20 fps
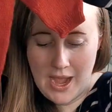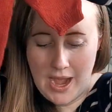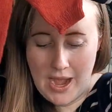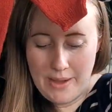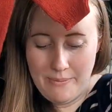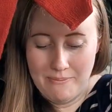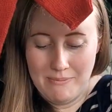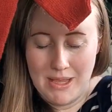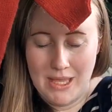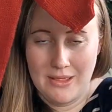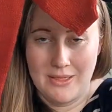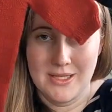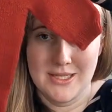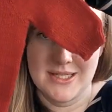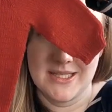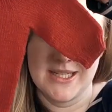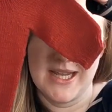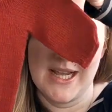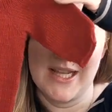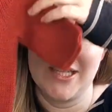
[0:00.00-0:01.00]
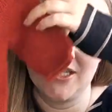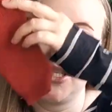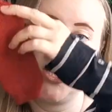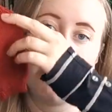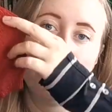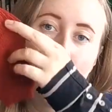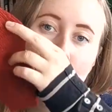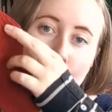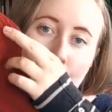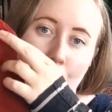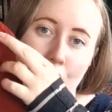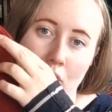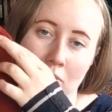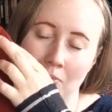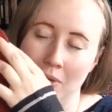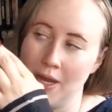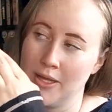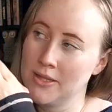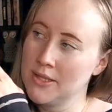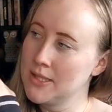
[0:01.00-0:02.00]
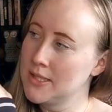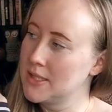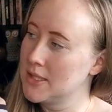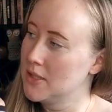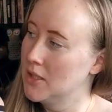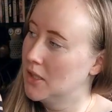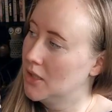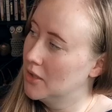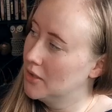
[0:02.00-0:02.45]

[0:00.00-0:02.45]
I made the size 2 to 4 months.